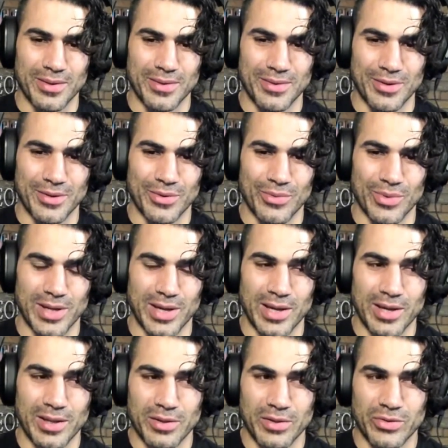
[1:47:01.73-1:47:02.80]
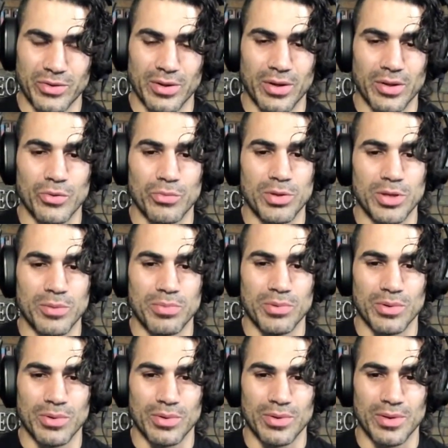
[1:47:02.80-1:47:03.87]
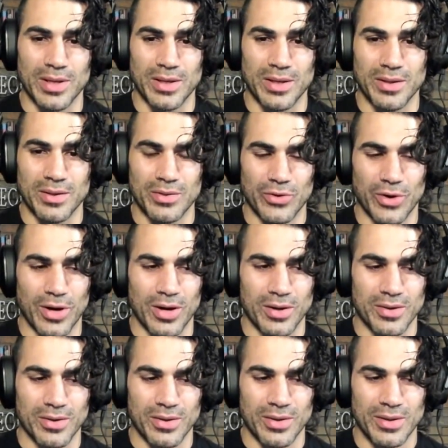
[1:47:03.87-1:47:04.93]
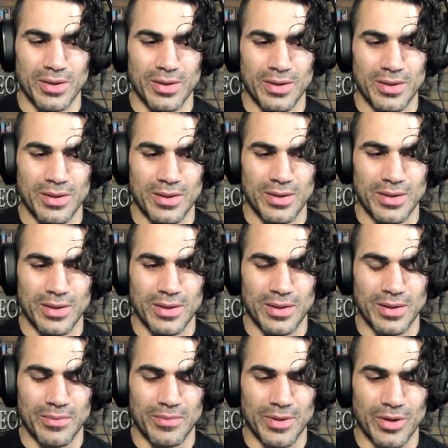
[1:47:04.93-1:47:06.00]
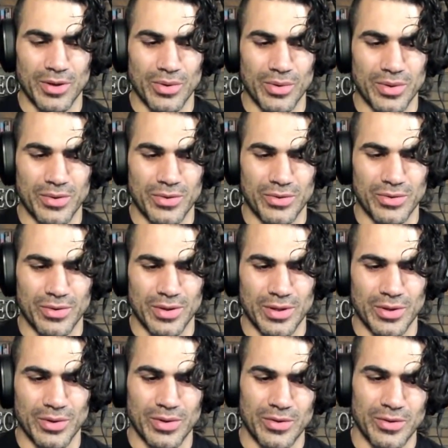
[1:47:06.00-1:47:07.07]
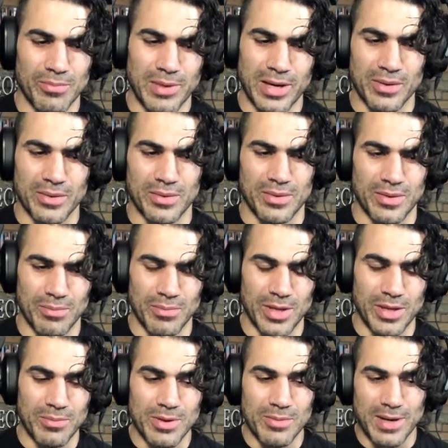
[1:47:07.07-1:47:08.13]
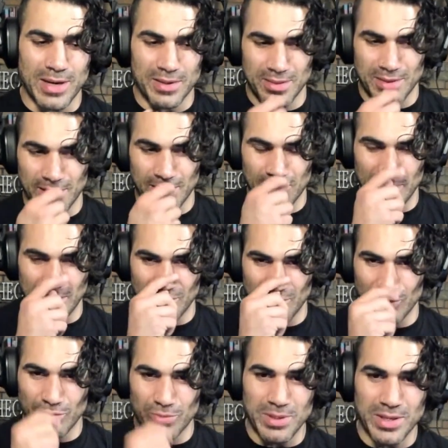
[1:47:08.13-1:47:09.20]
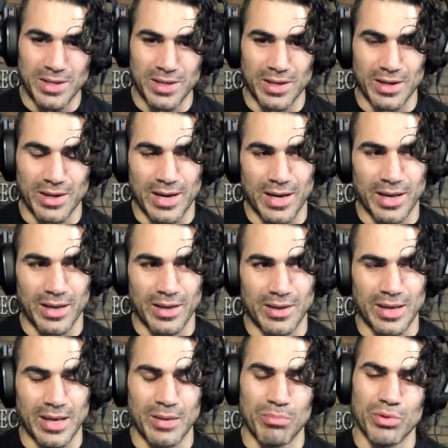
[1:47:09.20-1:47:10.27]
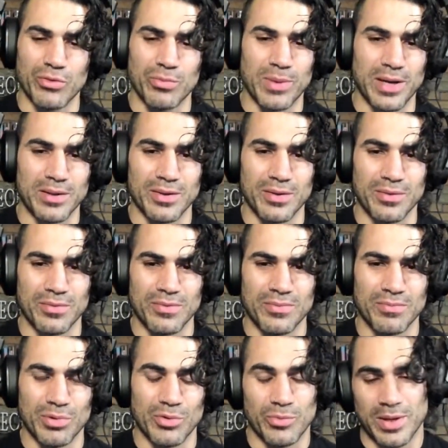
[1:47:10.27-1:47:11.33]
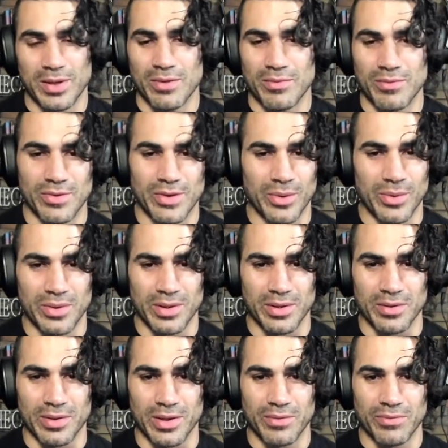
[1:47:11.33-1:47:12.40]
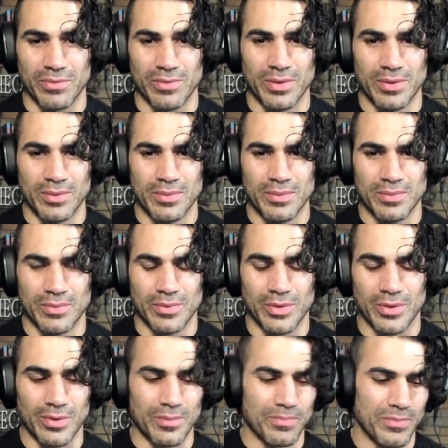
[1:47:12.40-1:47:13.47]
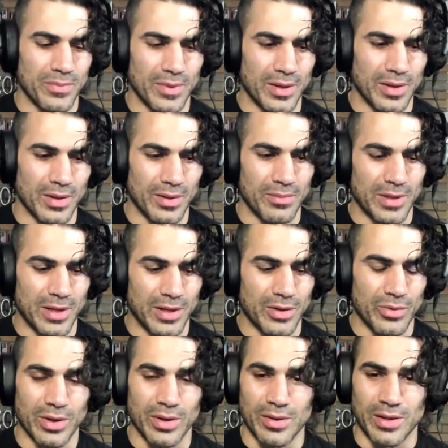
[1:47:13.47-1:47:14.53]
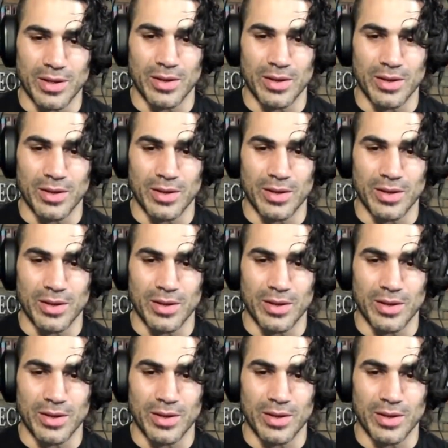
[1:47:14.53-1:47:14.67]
when I listen to other people and they talk, even though it may be about them as they're speaking, I gain perspective. Perspective is everything in life. So I agree on that.